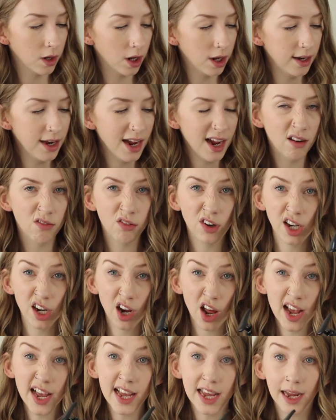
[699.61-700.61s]
And yeah, I really
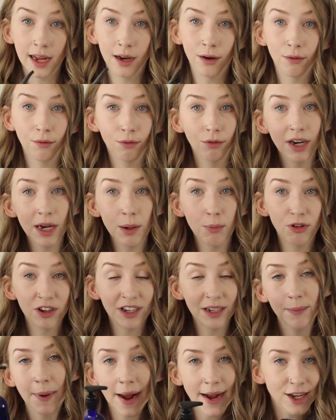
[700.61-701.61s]
like it, and really
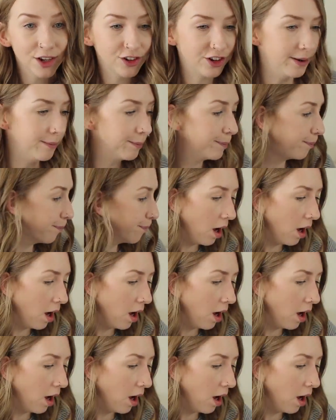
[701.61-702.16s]
pretty packaging.